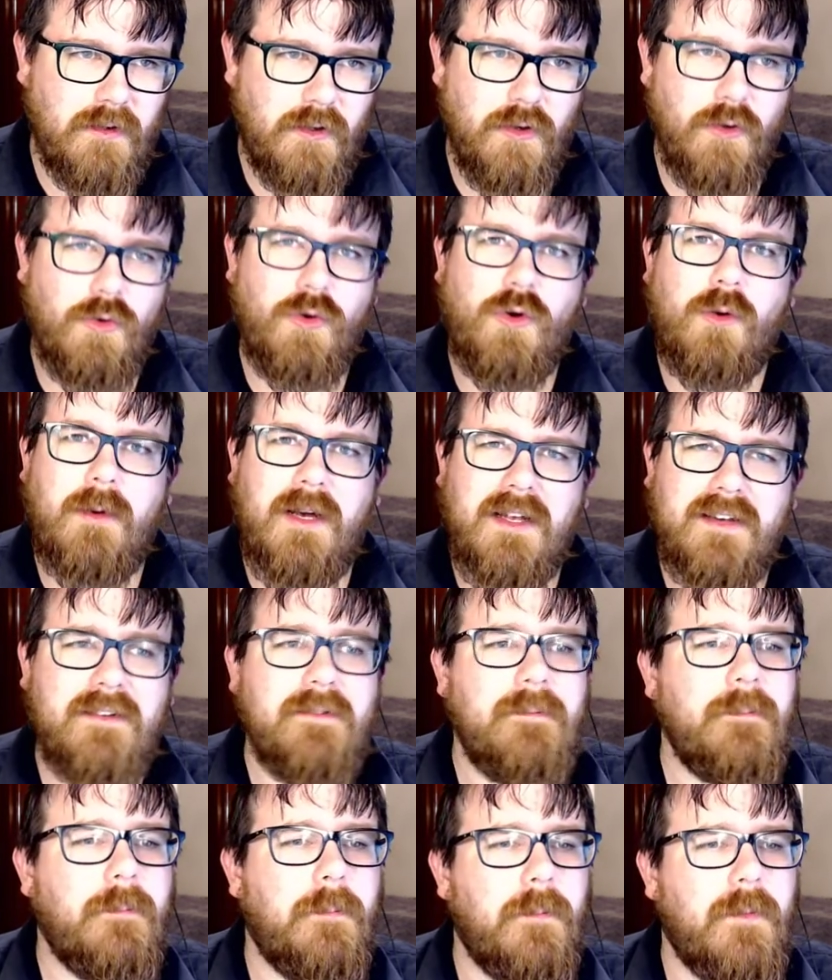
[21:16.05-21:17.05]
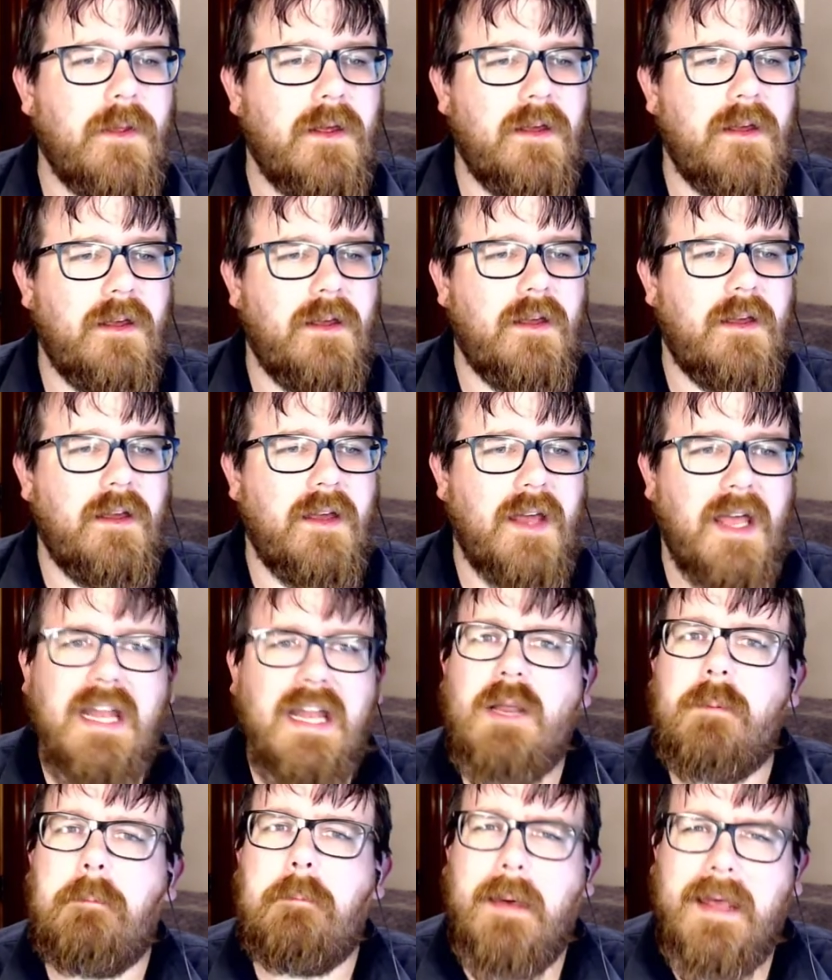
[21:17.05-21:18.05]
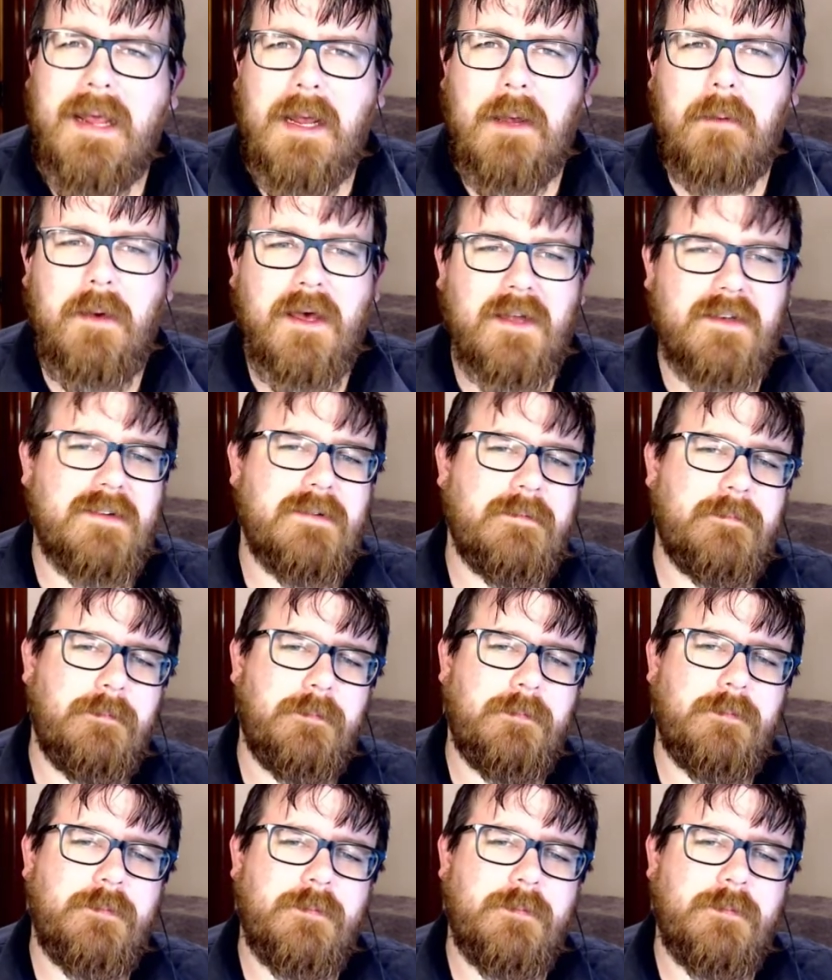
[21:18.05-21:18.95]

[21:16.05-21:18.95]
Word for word: Google button and a Bing button.